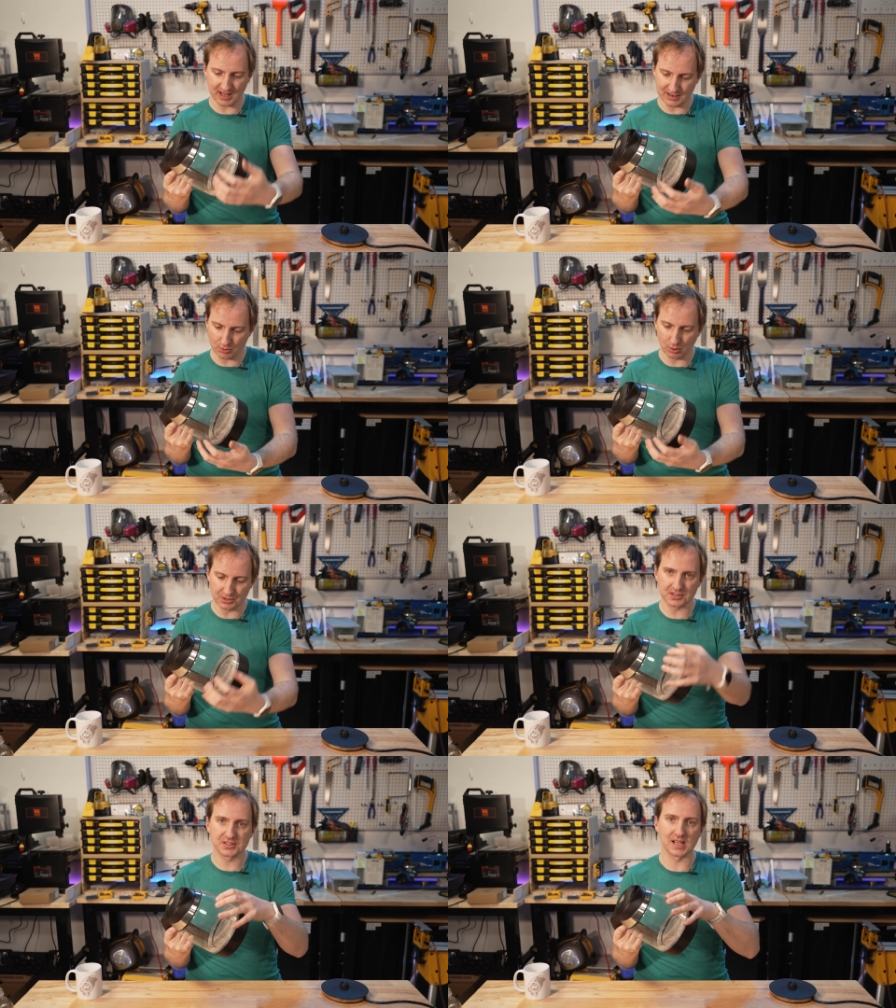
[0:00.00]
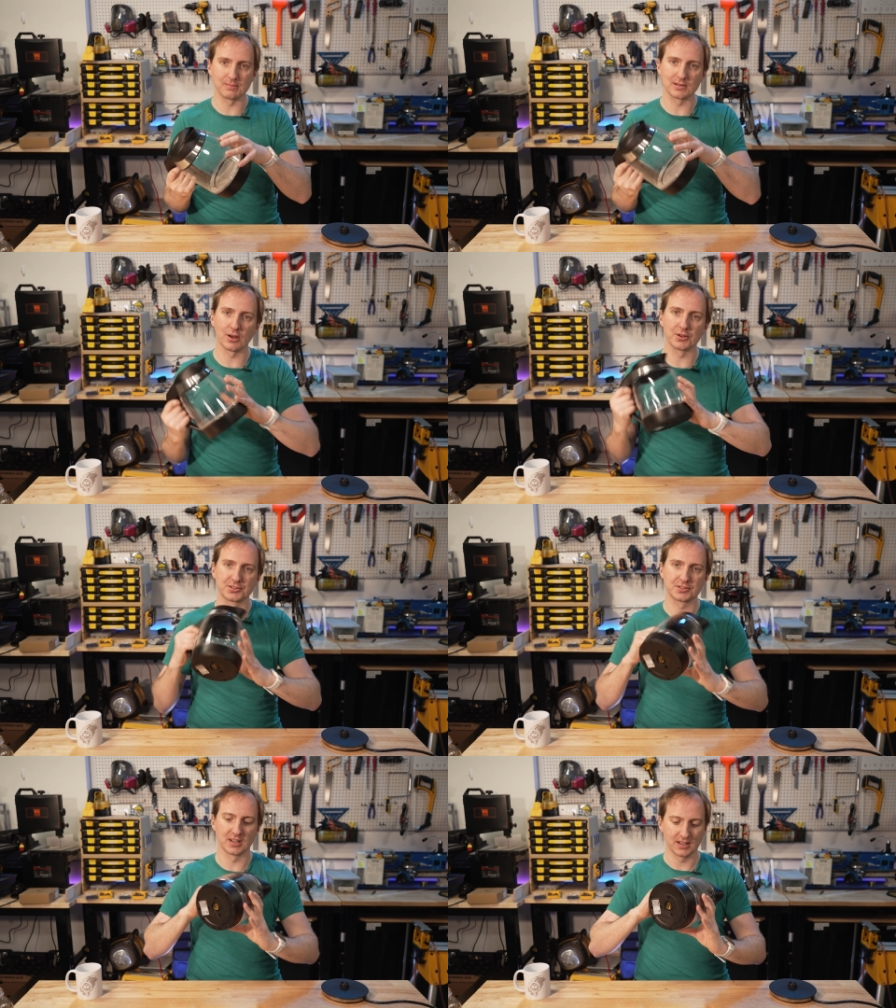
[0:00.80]
and of course some
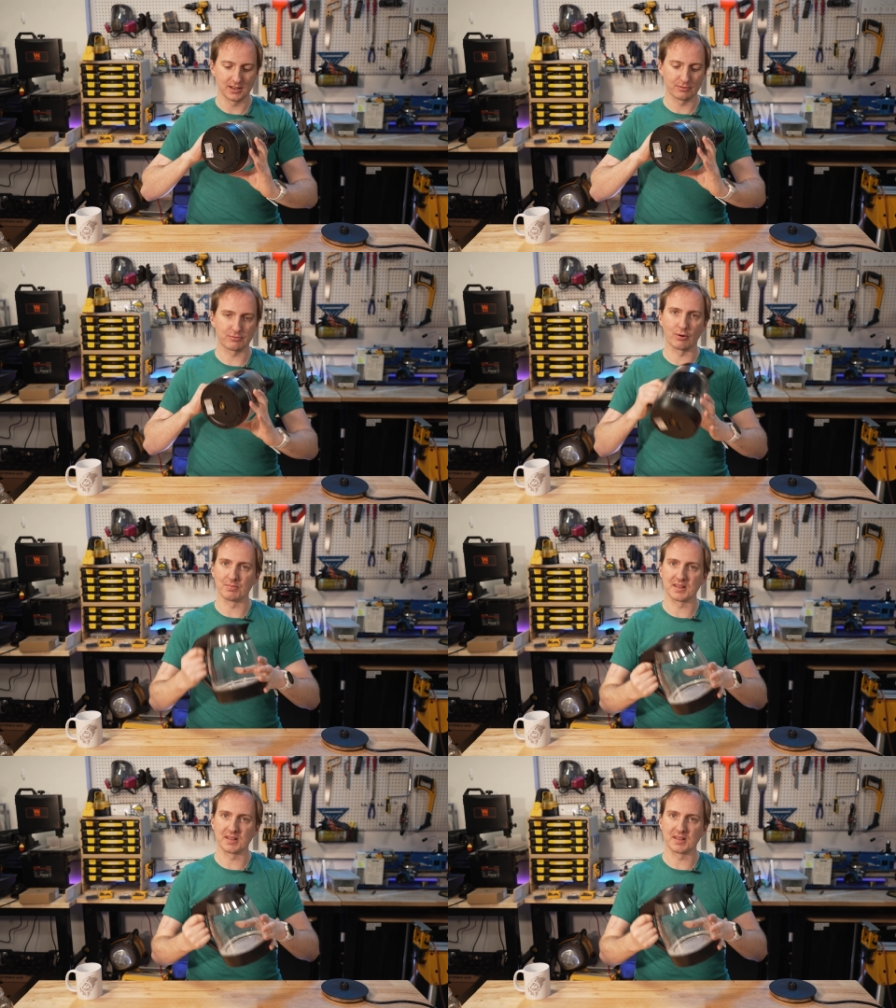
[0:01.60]
loss from